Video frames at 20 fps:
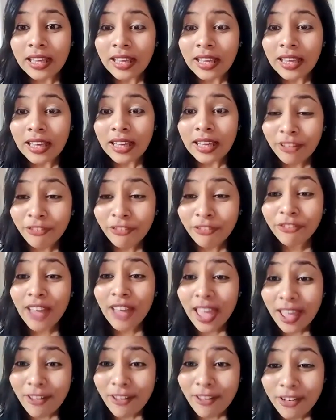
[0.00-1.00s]
If
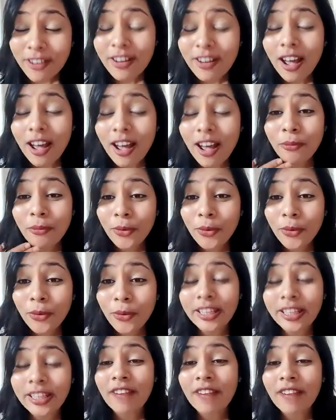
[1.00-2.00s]
ever I wouldn't
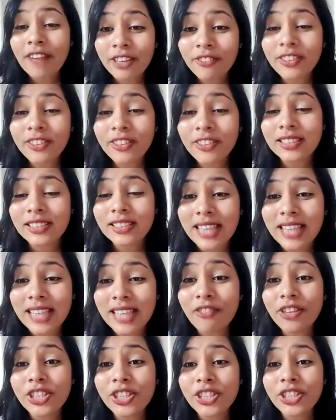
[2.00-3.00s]
have given the
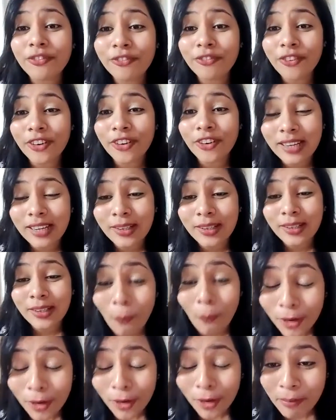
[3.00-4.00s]
salvation for that
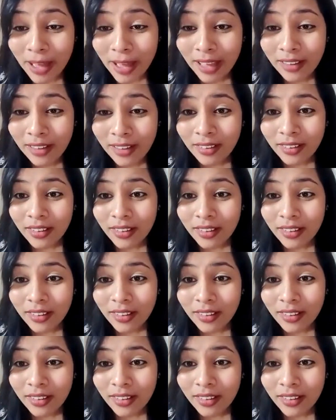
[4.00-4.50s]
old man,